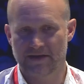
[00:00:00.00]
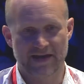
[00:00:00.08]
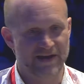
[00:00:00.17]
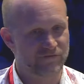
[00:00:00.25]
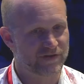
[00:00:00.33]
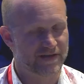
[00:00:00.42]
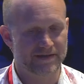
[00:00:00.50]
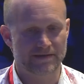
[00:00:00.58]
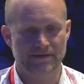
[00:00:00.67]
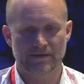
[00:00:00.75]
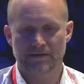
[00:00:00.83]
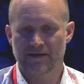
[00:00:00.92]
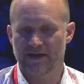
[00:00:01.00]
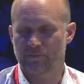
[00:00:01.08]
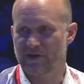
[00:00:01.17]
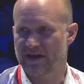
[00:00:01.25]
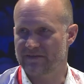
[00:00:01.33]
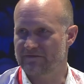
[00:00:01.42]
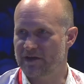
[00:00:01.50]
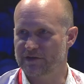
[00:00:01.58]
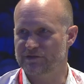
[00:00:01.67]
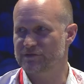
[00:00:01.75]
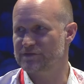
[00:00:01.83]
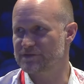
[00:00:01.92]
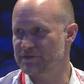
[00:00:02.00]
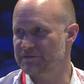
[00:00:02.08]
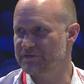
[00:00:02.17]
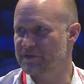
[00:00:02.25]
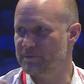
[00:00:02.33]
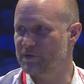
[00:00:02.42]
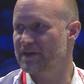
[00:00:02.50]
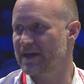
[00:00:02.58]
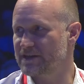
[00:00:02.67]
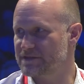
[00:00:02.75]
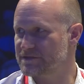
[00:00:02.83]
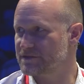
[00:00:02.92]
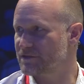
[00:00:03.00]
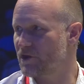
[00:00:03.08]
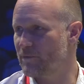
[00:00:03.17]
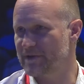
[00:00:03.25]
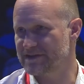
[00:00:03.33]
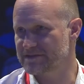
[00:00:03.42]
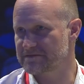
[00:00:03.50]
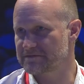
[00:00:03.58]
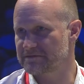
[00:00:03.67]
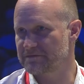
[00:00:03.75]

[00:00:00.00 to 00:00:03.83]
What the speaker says: every day, and we have hundreds of communications and comments